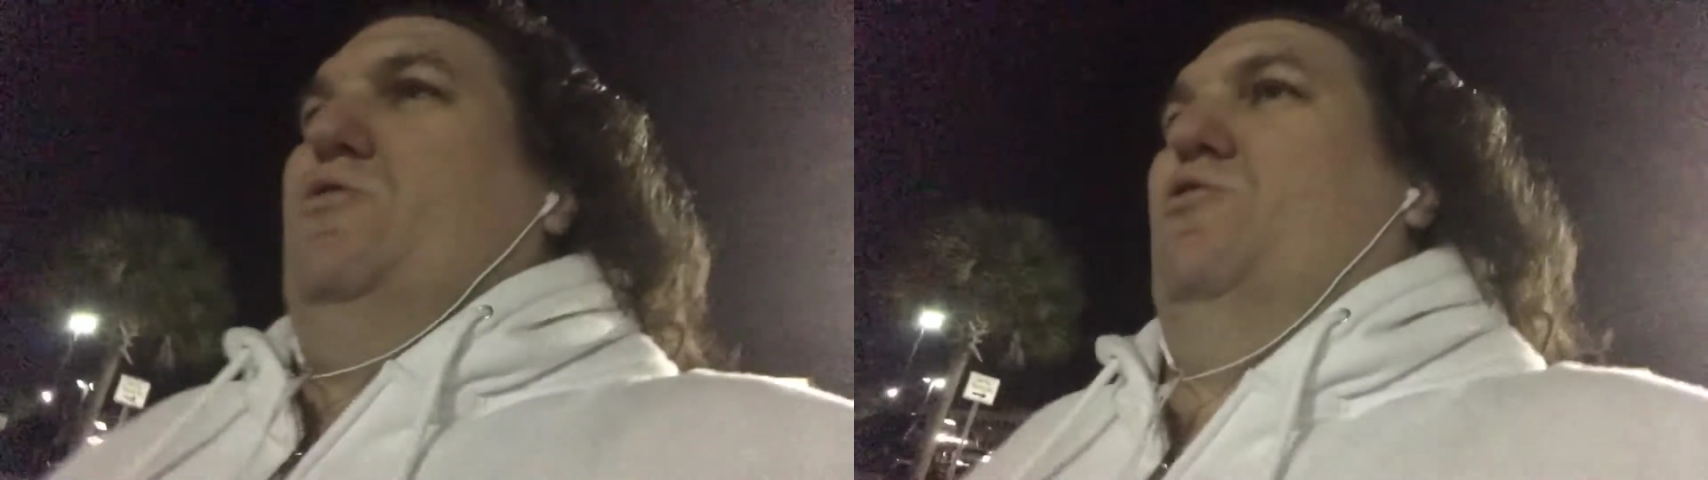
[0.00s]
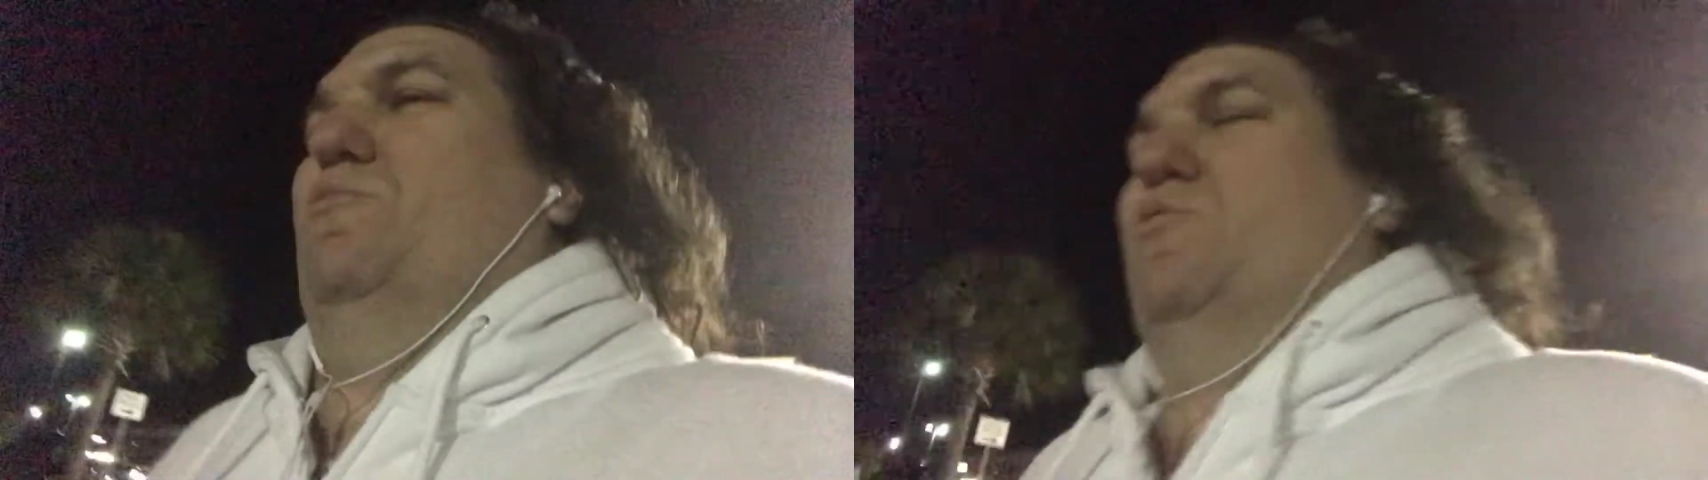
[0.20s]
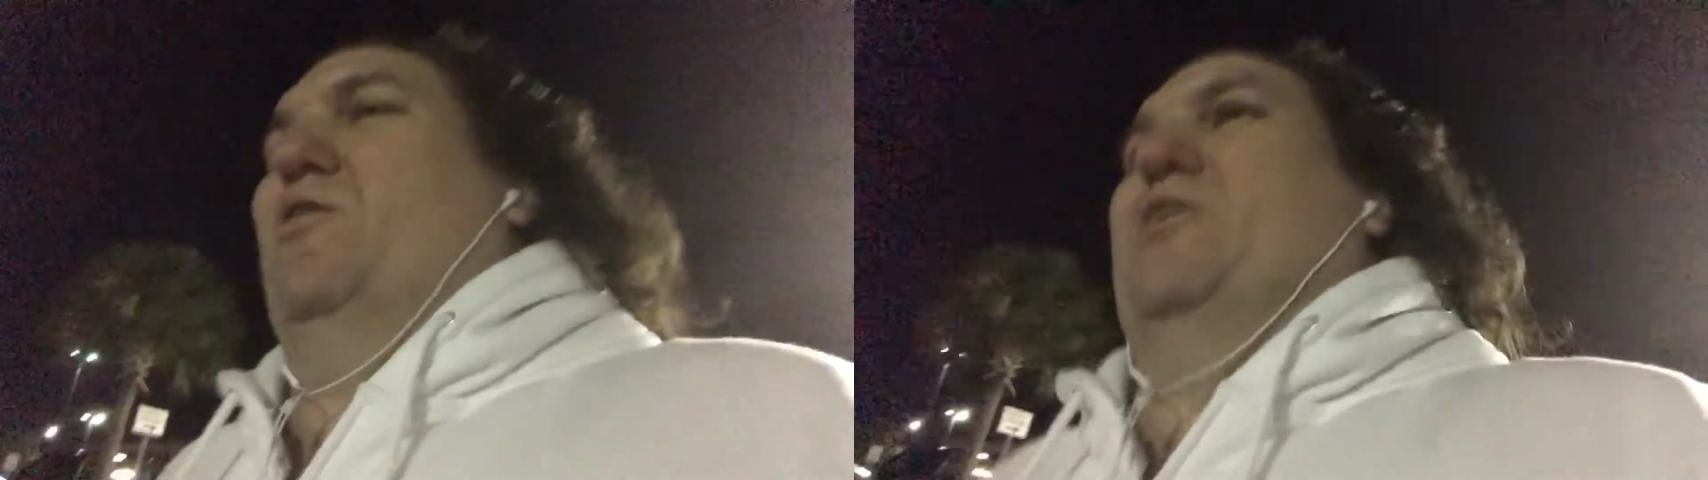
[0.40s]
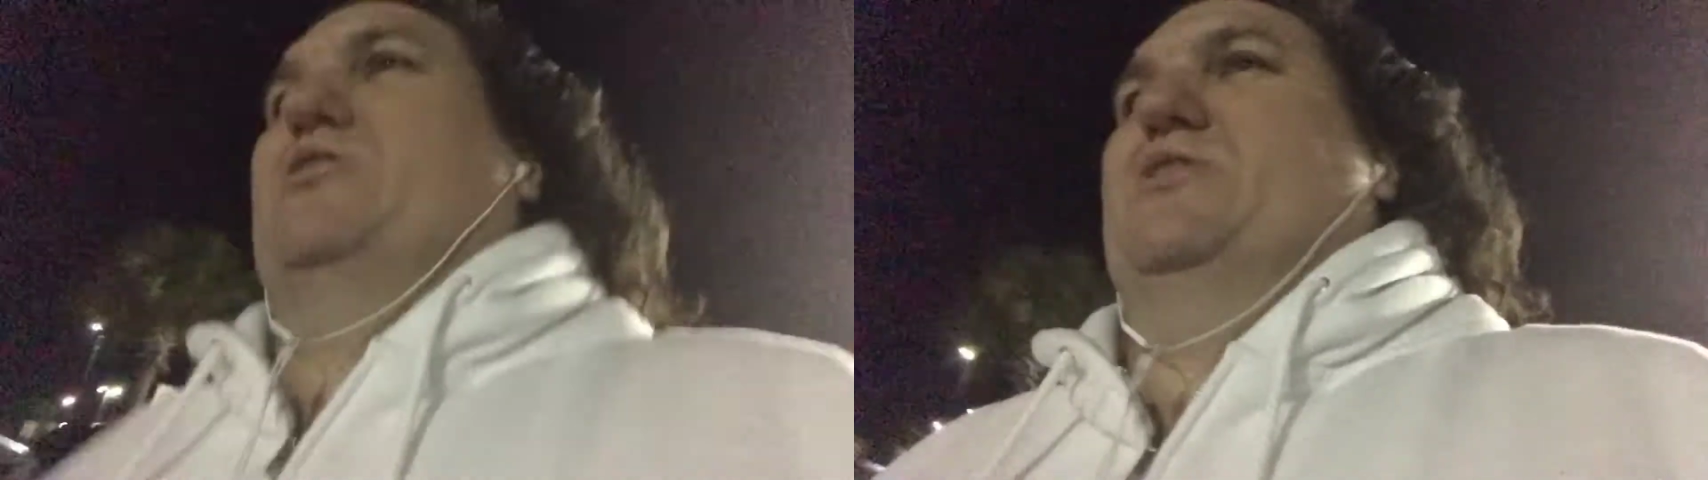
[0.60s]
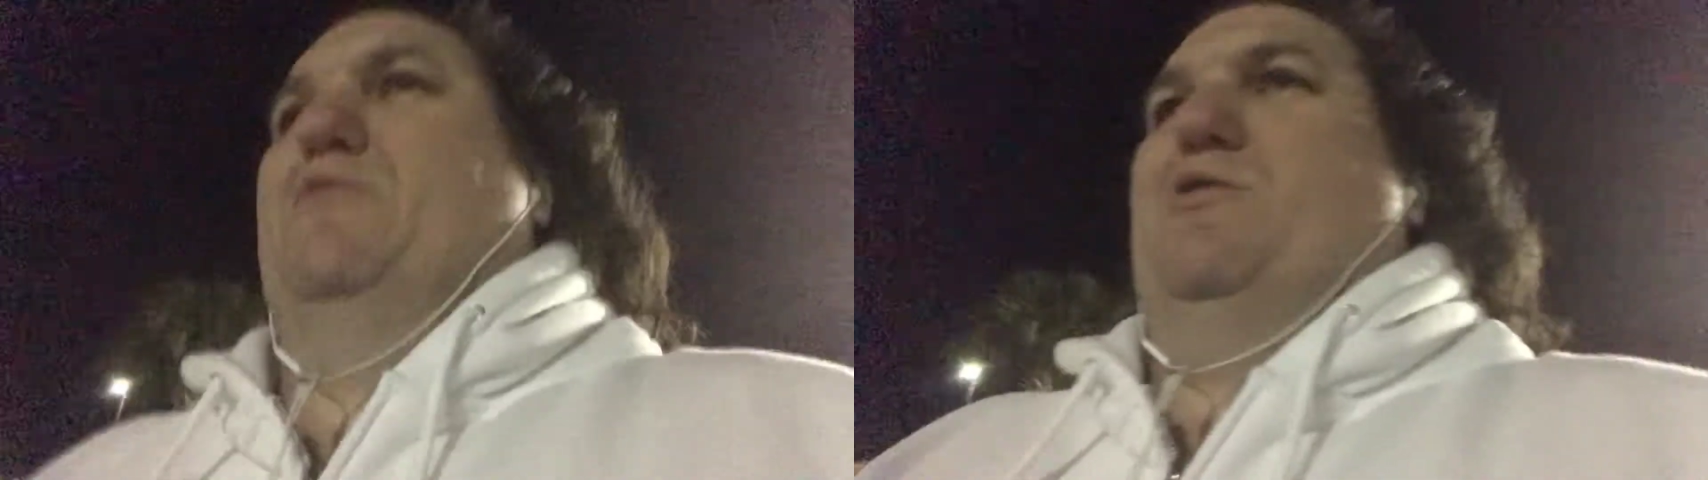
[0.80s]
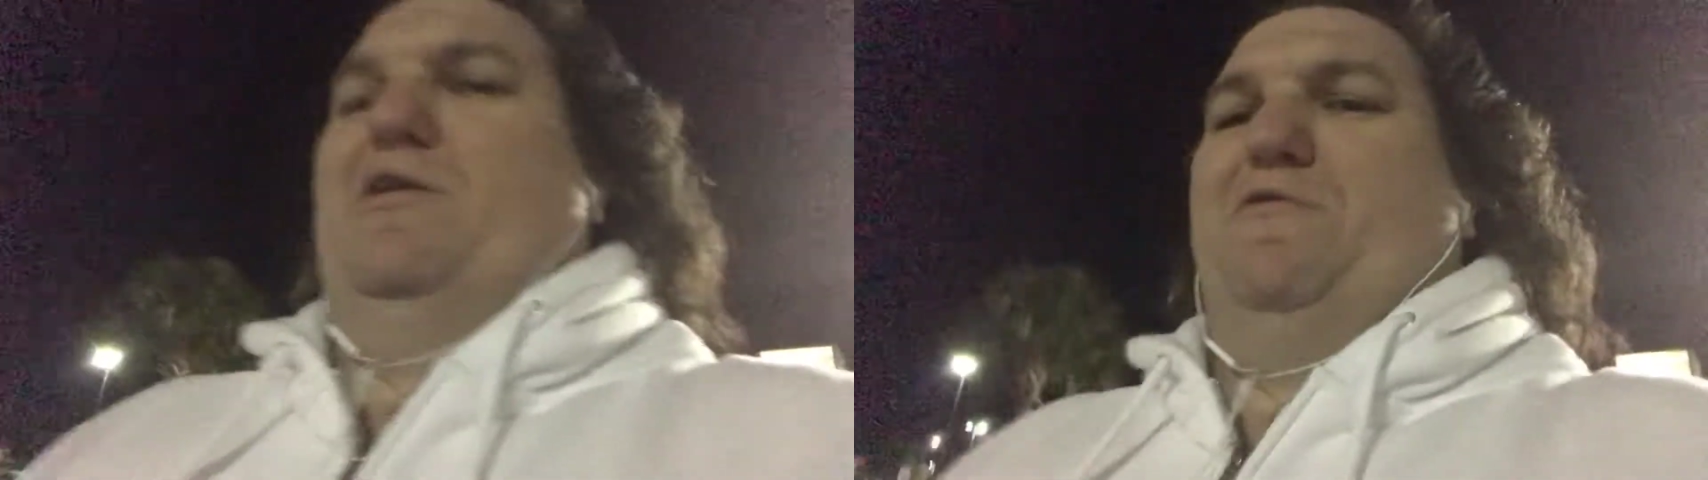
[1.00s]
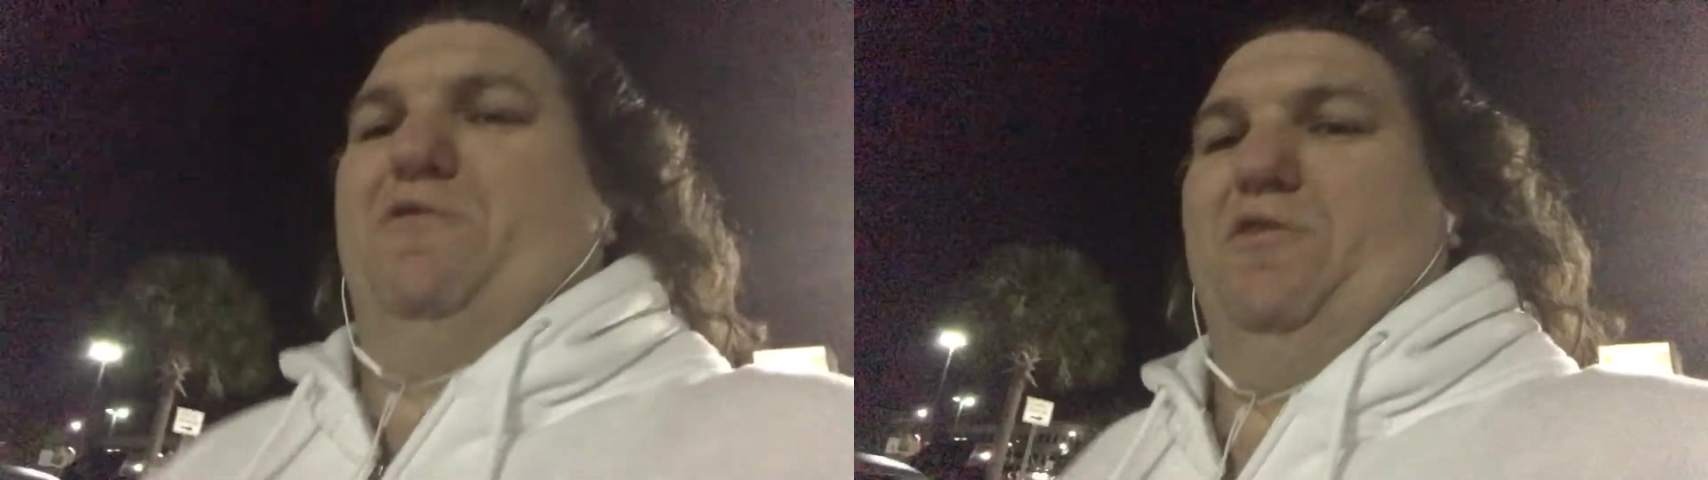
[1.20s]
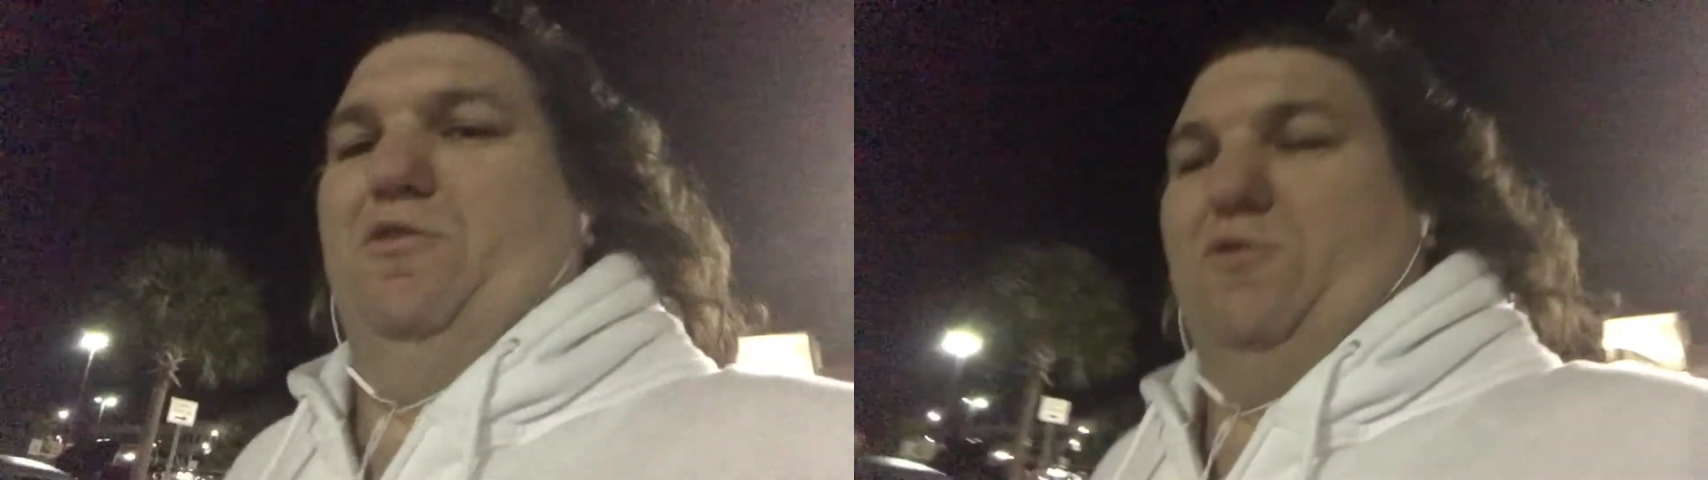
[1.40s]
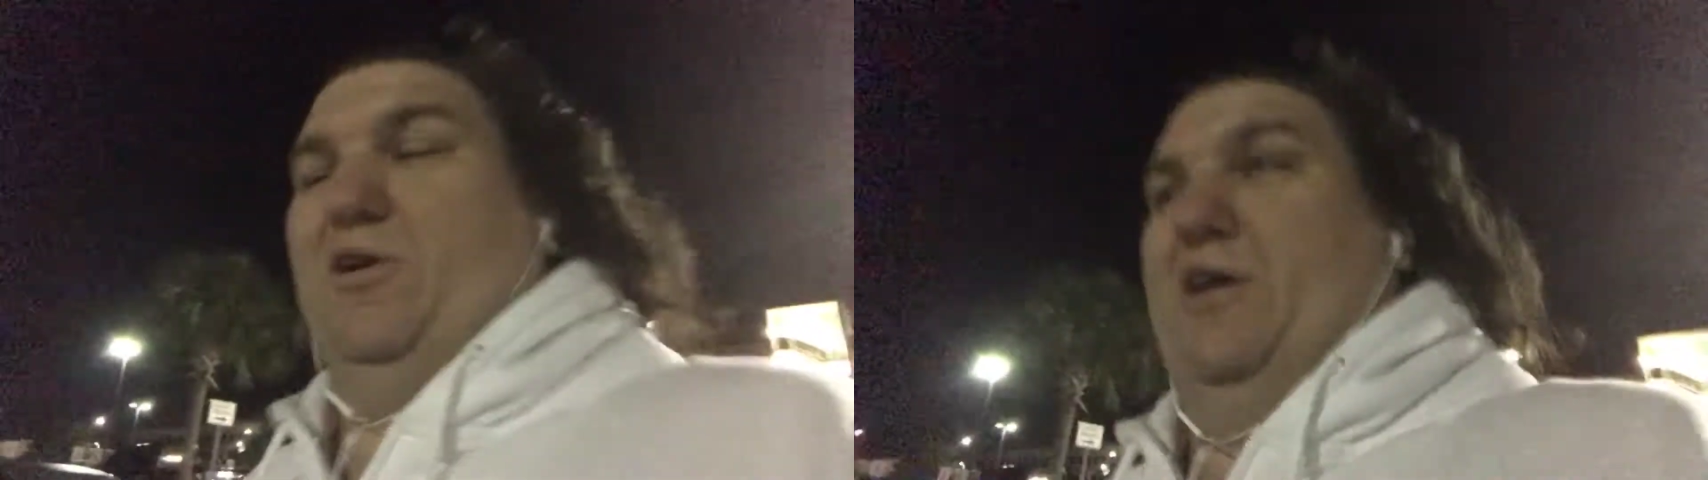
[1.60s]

or the prizes that we got for the little